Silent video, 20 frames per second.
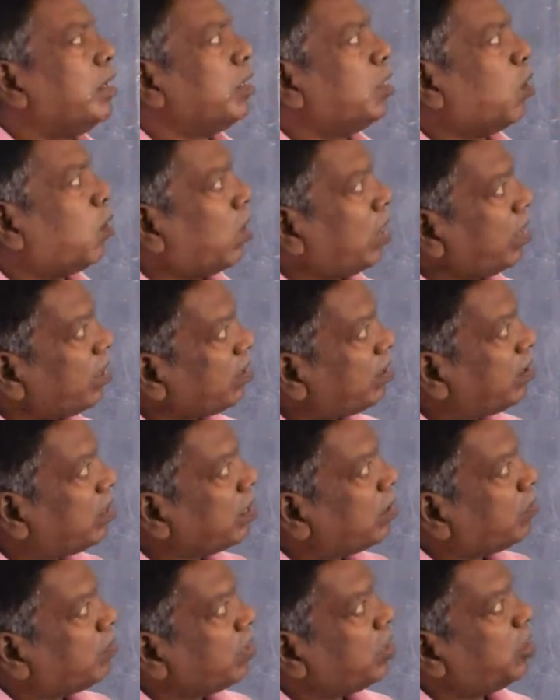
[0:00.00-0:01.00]
So what is
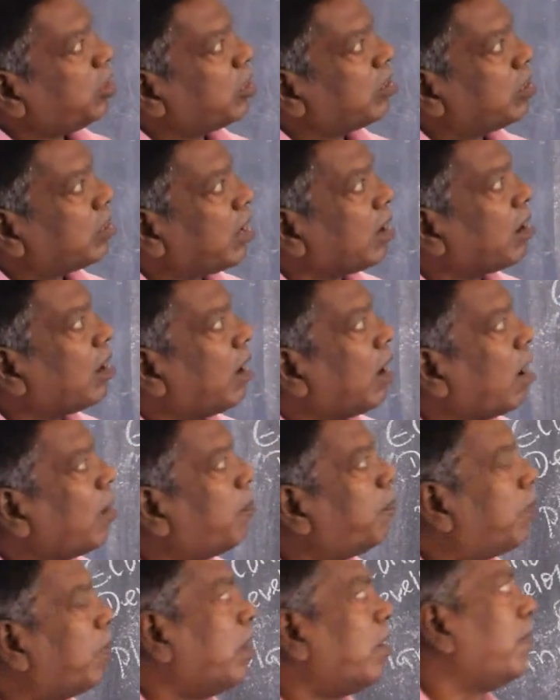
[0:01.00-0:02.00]
this vicious circle
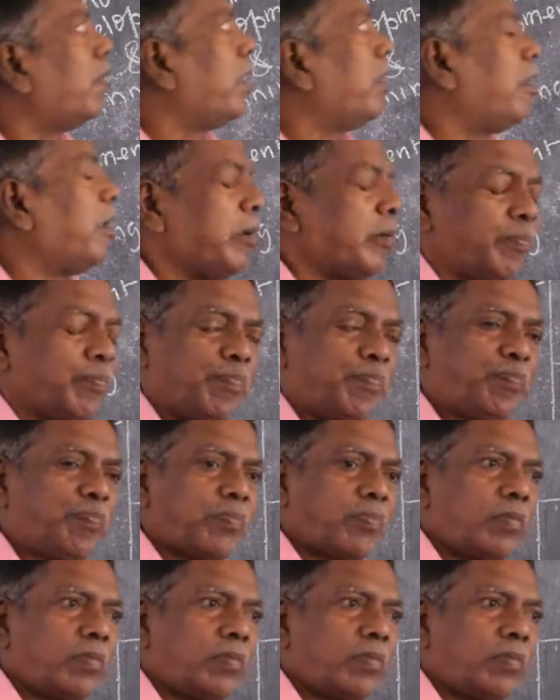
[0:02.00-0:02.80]
of poverty?